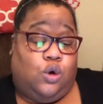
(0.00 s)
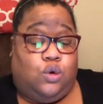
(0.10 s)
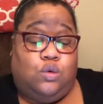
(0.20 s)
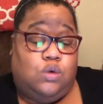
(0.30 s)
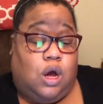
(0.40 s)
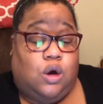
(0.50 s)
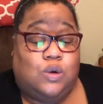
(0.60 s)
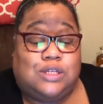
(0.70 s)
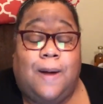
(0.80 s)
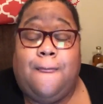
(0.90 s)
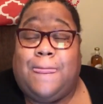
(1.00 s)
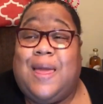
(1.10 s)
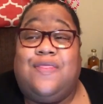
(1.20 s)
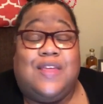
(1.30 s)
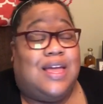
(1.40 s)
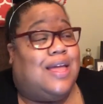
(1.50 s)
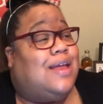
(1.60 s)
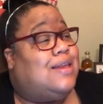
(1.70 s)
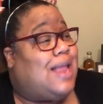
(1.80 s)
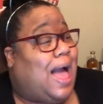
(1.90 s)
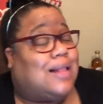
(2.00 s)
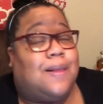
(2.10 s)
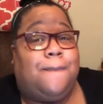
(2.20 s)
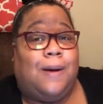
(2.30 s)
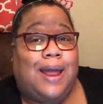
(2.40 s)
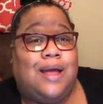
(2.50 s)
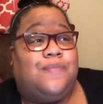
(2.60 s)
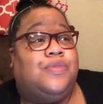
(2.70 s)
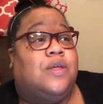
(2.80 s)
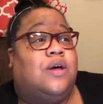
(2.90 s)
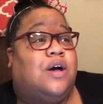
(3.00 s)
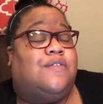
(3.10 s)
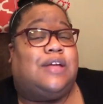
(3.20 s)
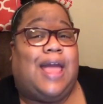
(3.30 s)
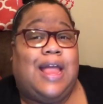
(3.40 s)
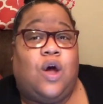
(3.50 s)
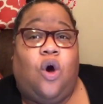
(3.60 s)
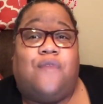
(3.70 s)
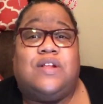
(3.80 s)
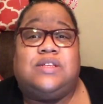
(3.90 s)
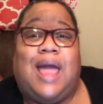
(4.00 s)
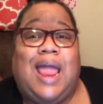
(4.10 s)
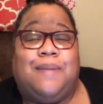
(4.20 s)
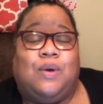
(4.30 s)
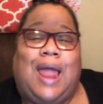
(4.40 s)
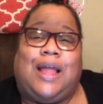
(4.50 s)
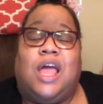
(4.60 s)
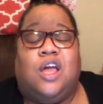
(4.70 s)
Who knows? And then he knocked the plate of cake off the table, like,